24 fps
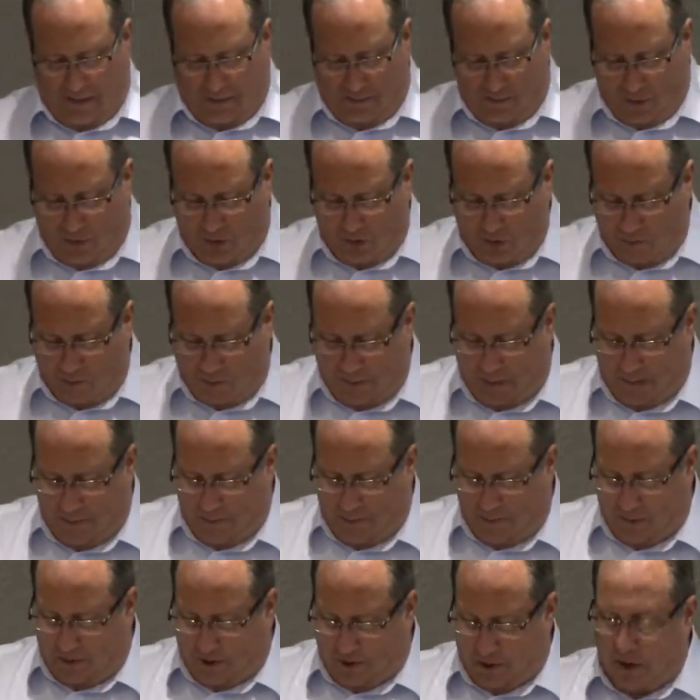Most
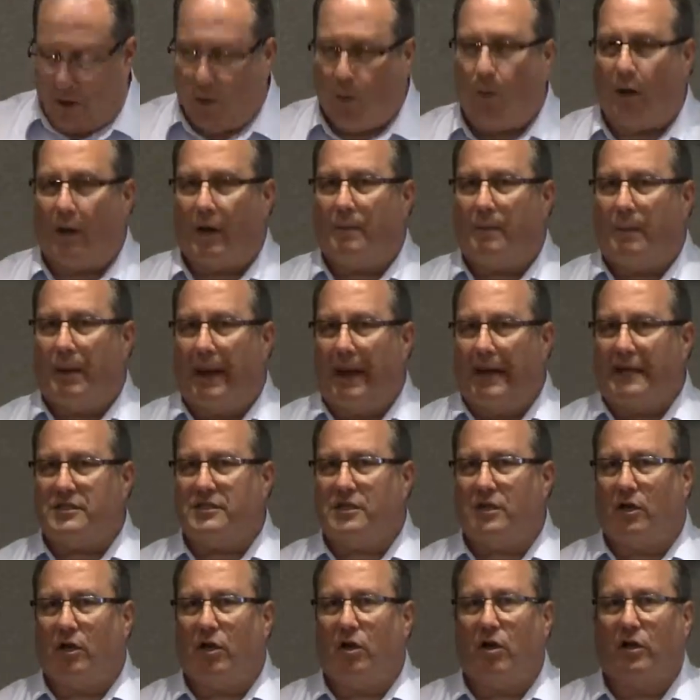people are going to want to pass
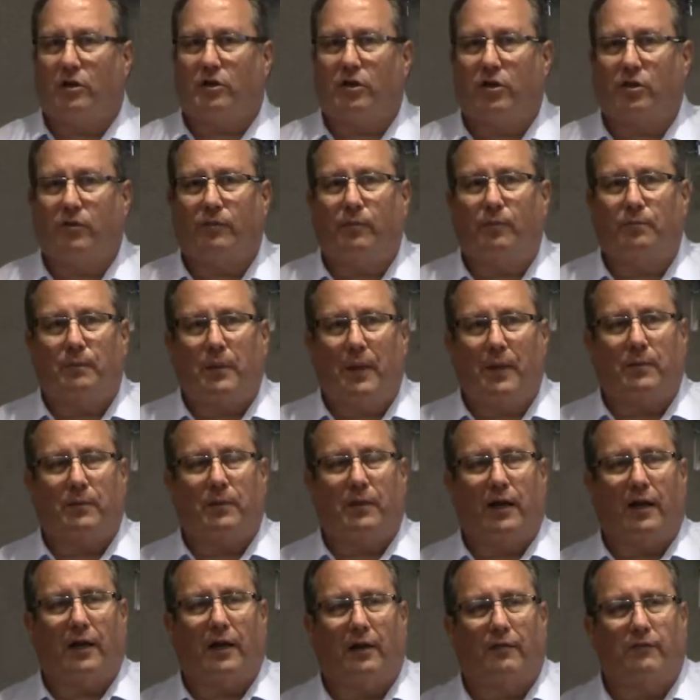along to the people
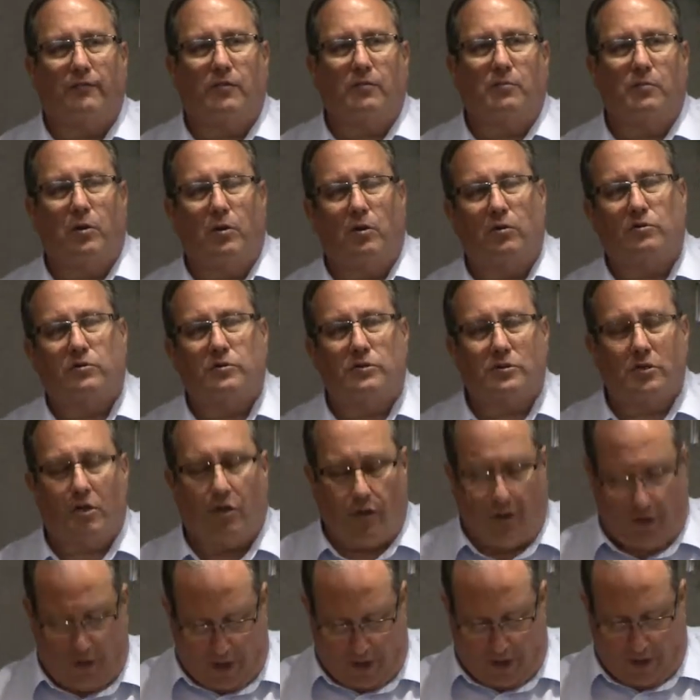they love the most the
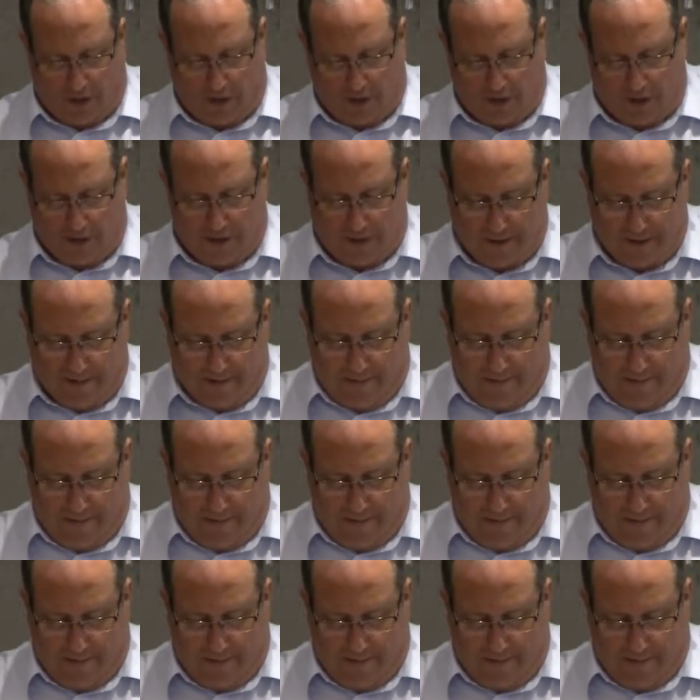things